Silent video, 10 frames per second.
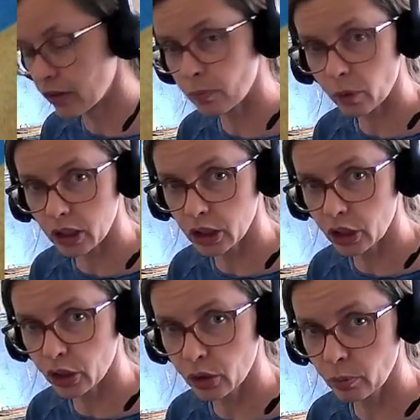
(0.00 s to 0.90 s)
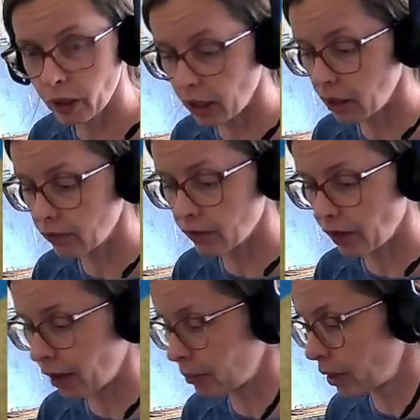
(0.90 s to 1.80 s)
brush is too big for
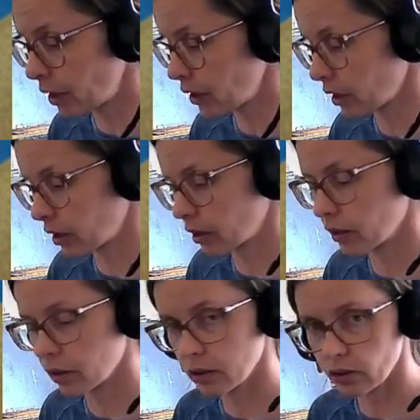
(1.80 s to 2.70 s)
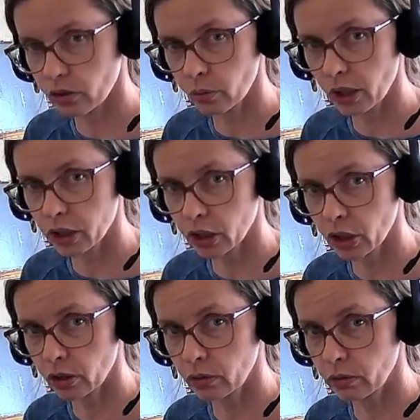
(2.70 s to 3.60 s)
that part, switch
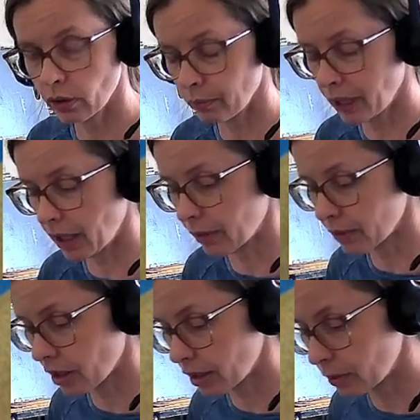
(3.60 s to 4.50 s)
to your medium-sized